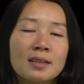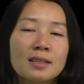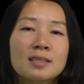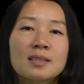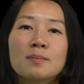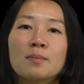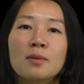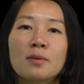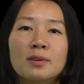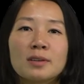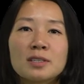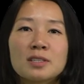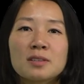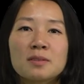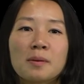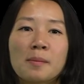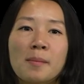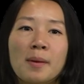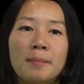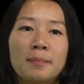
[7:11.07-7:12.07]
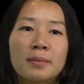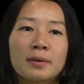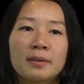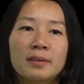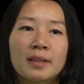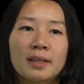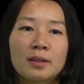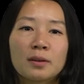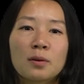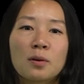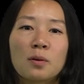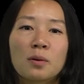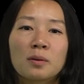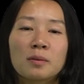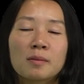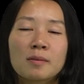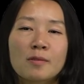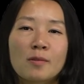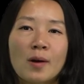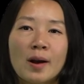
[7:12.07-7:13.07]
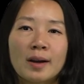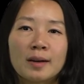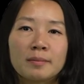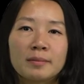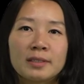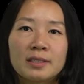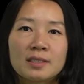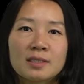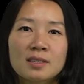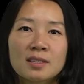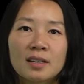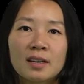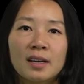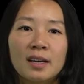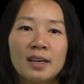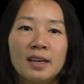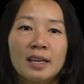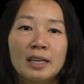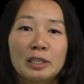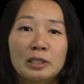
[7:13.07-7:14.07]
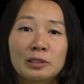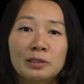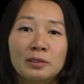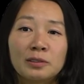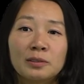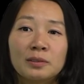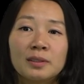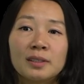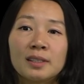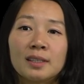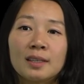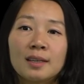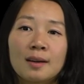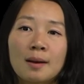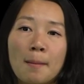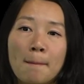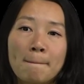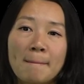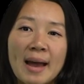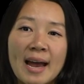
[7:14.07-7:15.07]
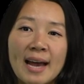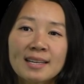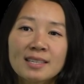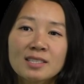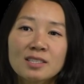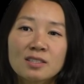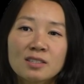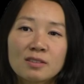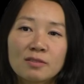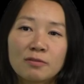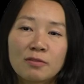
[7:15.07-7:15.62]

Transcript: it's important to remember that the core requirements include mass,